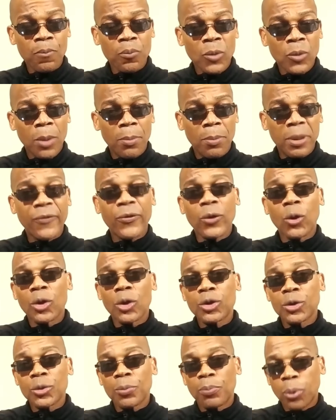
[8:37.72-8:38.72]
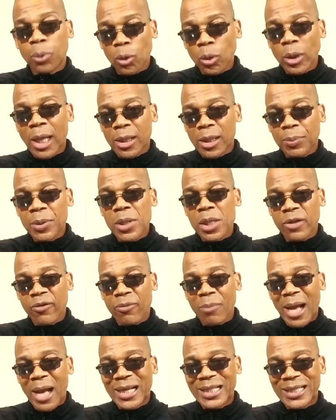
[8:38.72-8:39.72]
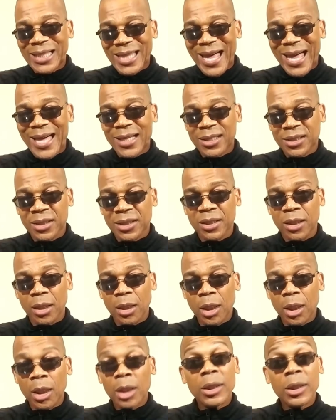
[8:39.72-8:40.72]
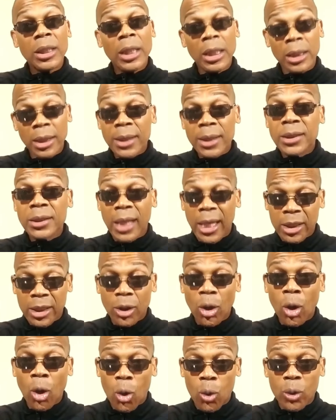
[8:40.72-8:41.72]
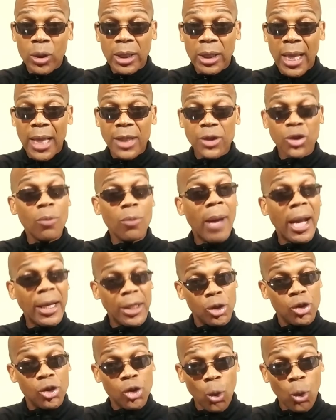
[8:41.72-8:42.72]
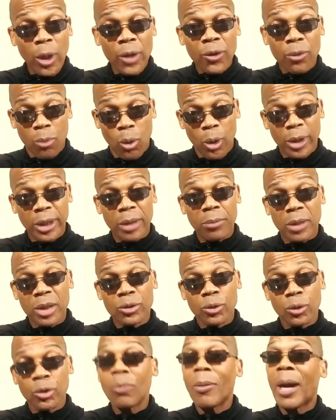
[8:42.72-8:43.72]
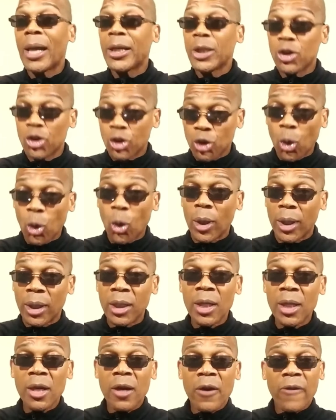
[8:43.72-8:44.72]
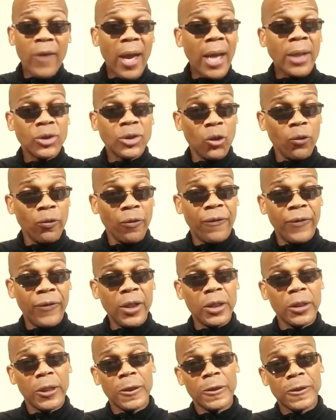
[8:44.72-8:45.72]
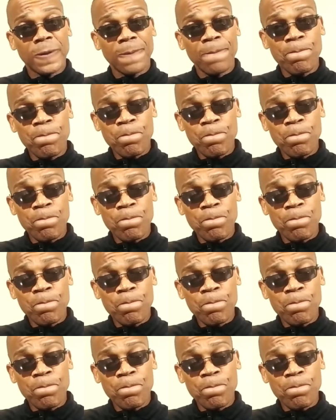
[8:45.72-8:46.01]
But if you're going to pull out a piece of my class, then at least take the whole class. You might enjoy the morning mental. You might enjoy facts over feelings.